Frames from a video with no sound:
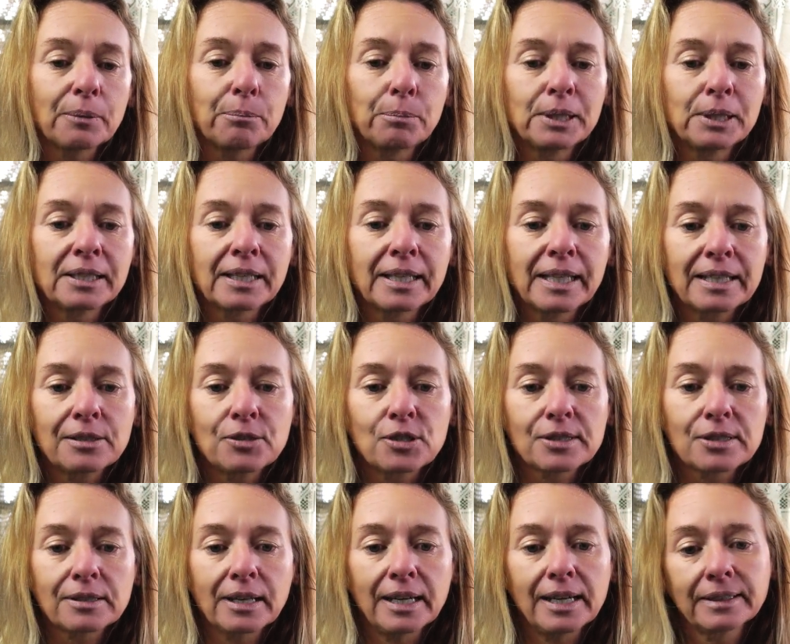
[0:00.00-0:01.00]
applique
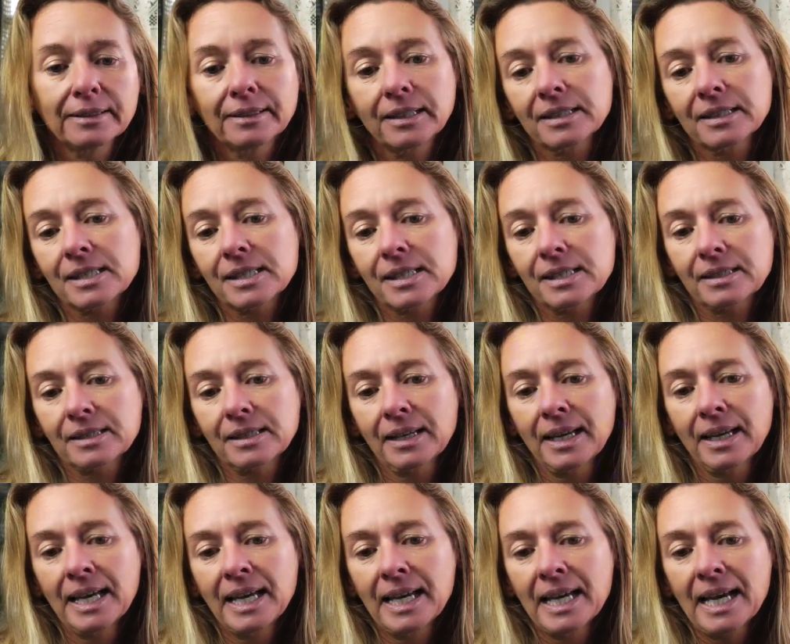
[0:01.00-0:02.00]
design that's,
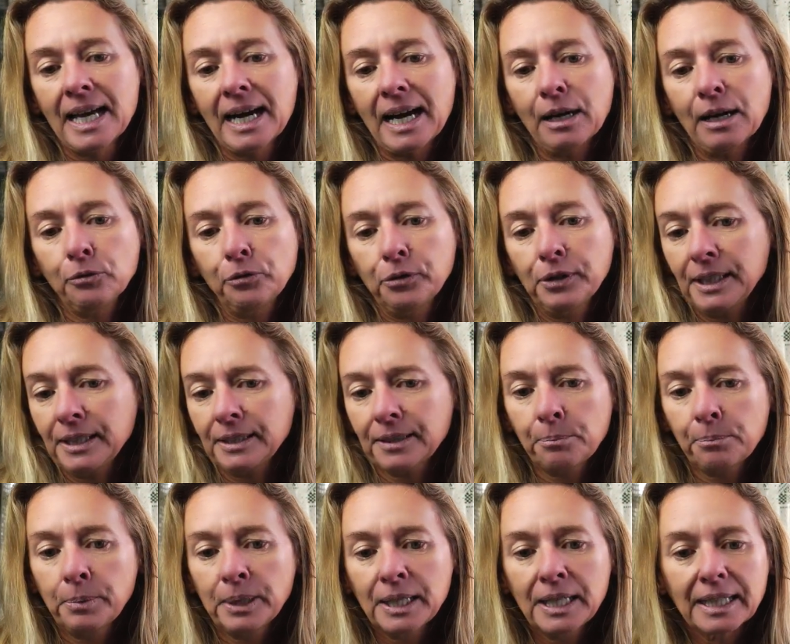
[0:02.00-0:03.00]
I think a
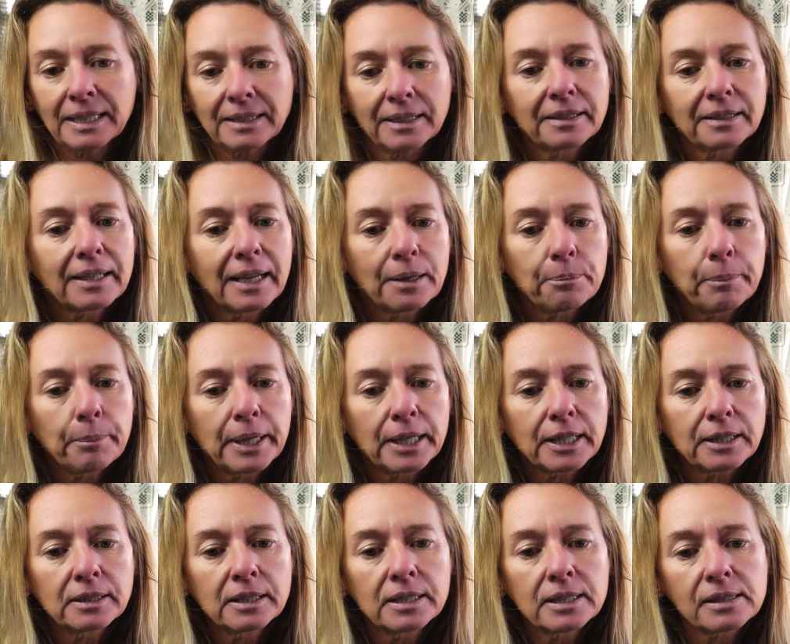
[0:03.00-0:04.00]
beginner can
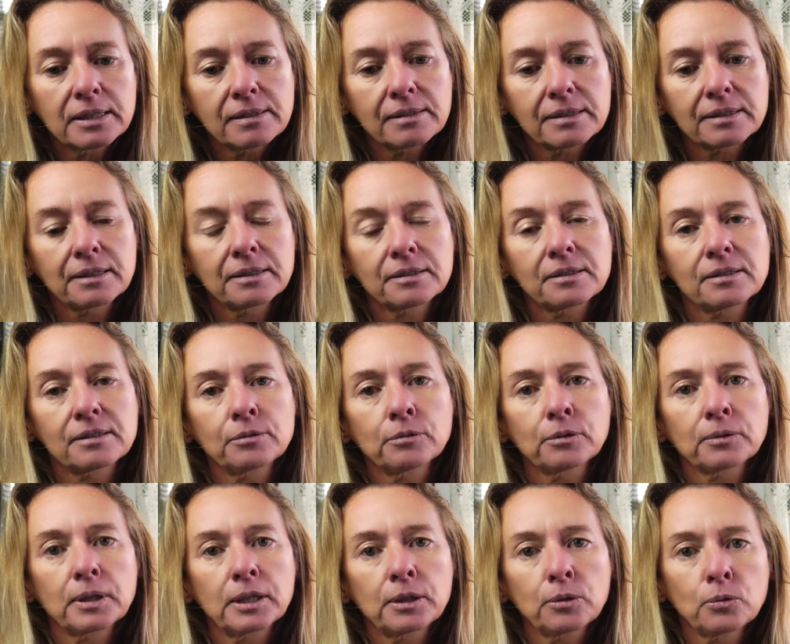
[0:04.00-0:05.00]
make this, because
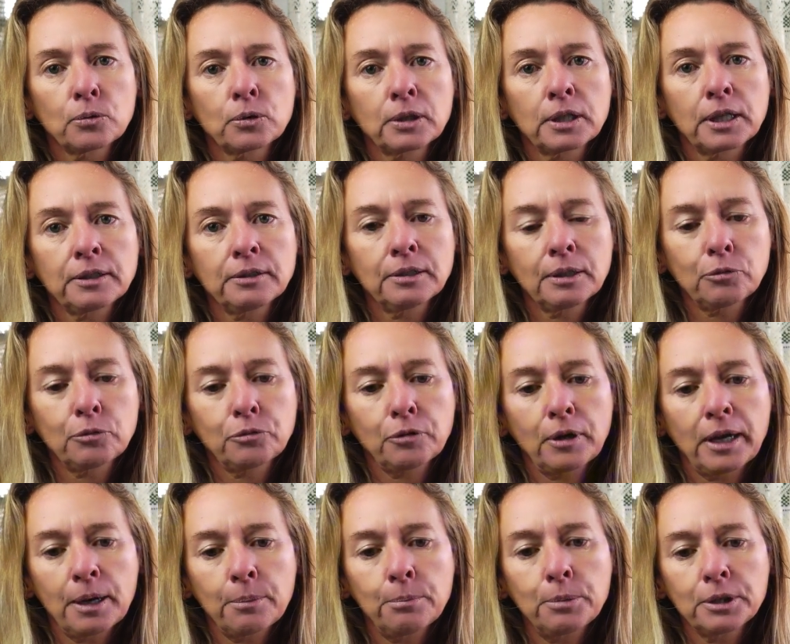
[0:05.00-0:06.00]
you cut the
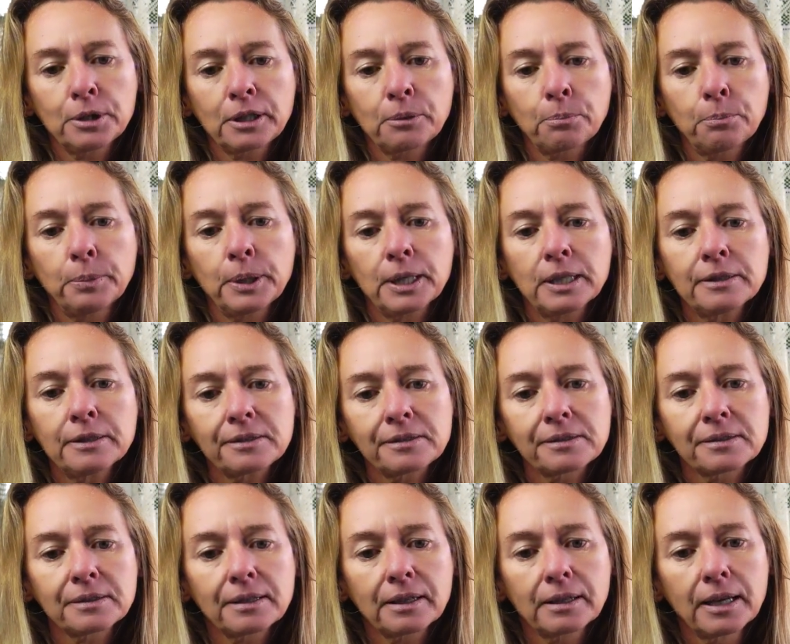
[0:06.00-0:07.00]
fabric
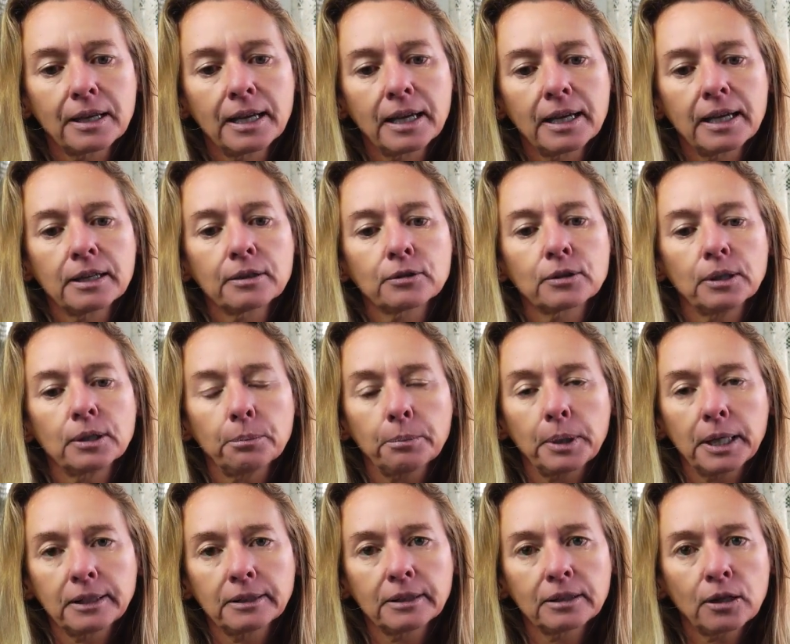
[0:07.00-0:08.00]
piece. You're gonna
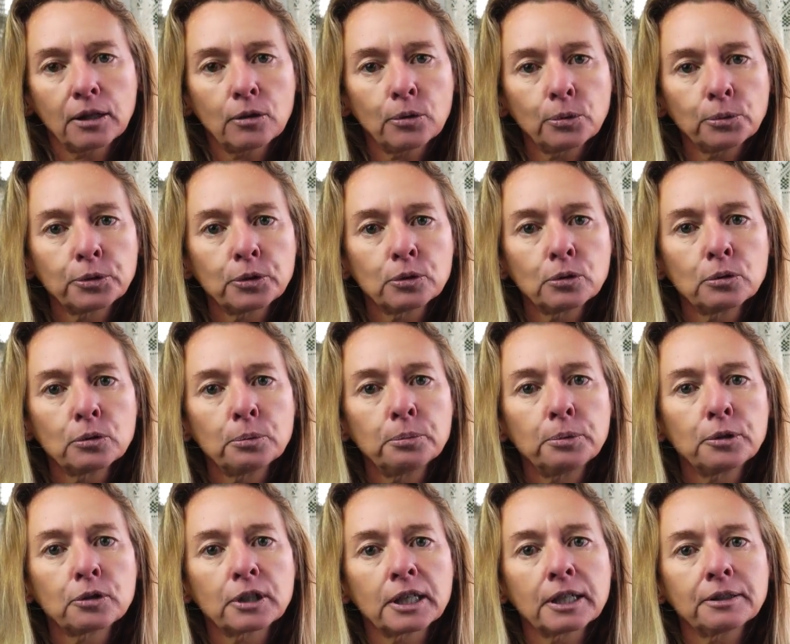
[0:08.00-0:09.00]
make the whole tube,
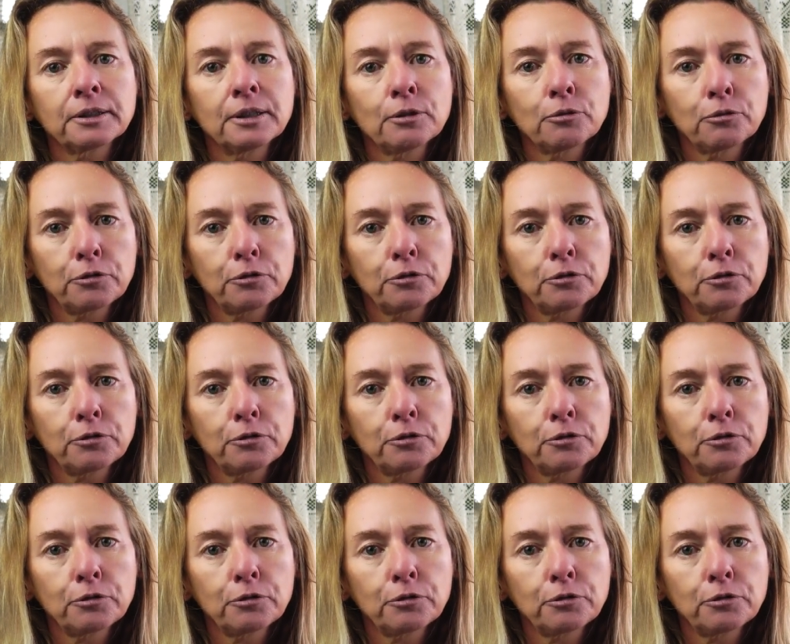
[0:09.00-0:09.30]
you cut the